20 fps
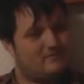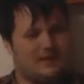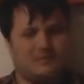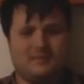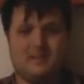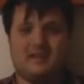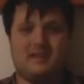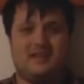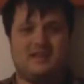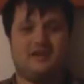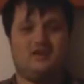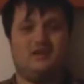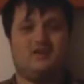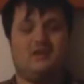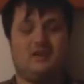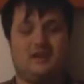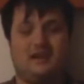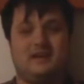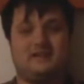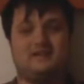I mean, King
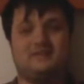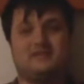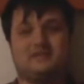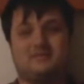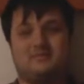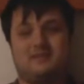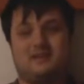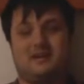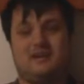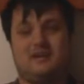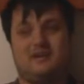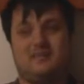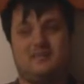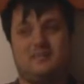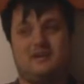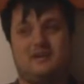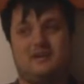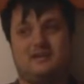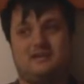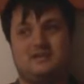Kong is a smart
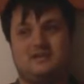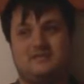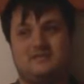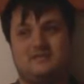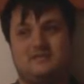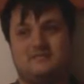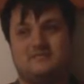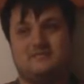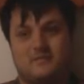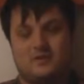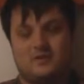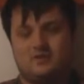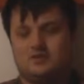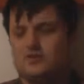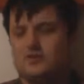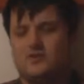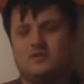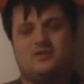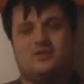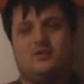beast.
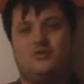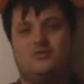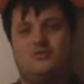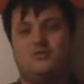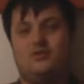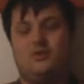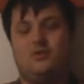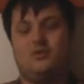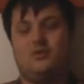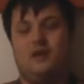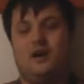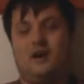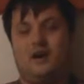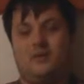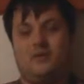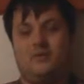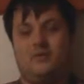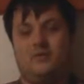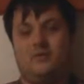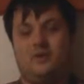So I don't know
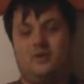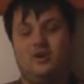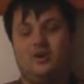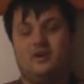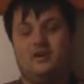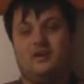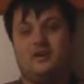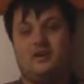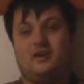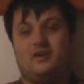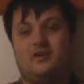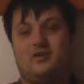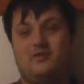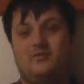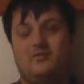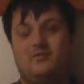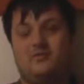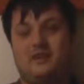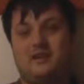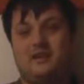how the
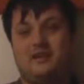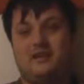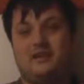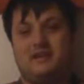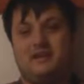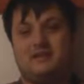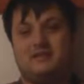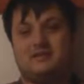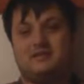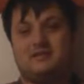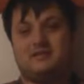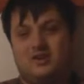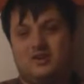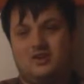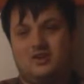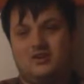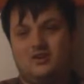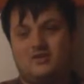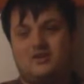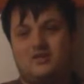crew managed
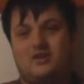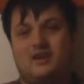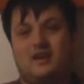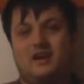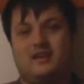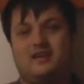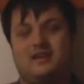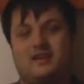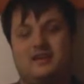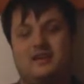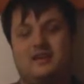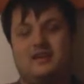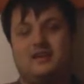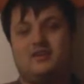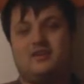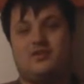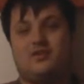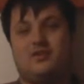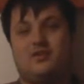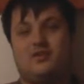to get
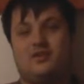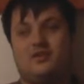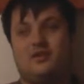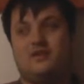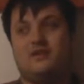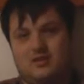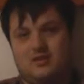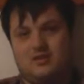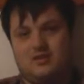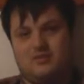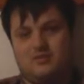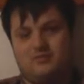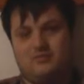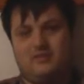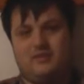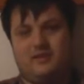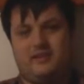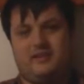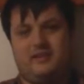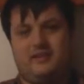King Kong
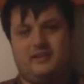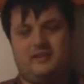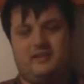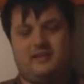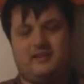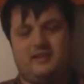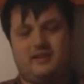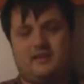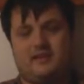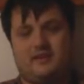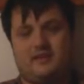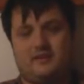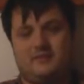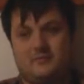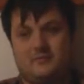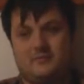to the theater.